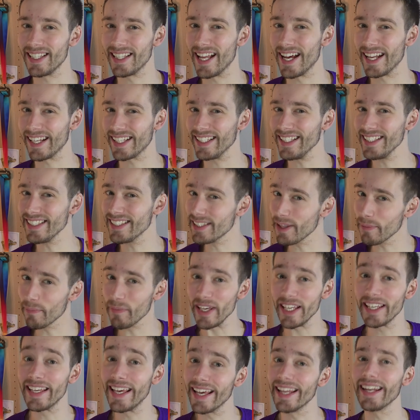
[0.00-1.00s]
at least the
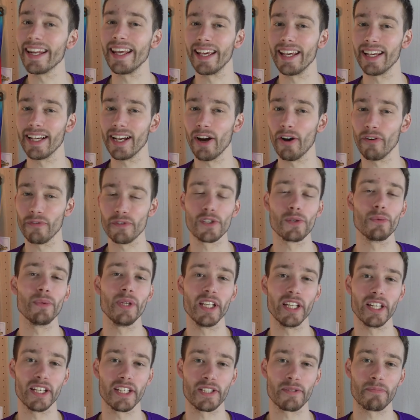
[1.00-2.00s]
beginning of
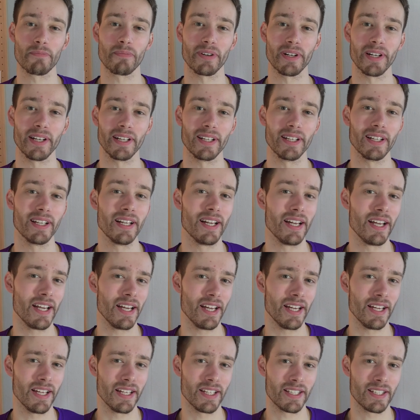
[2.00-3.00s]
Swedish spring
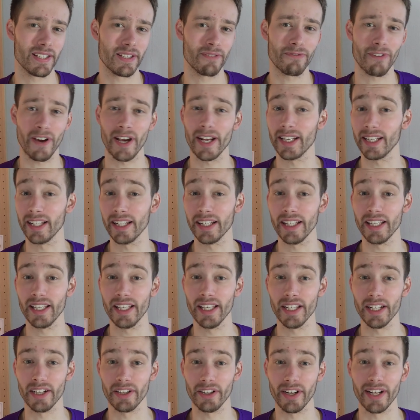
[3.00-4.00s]
is finally
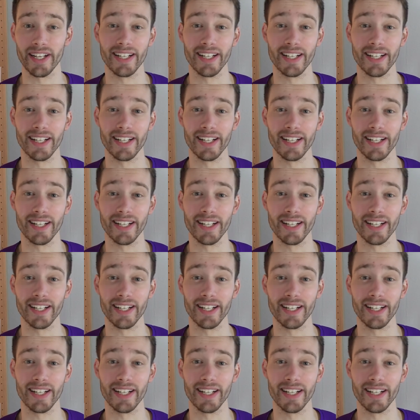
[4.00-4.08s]
here,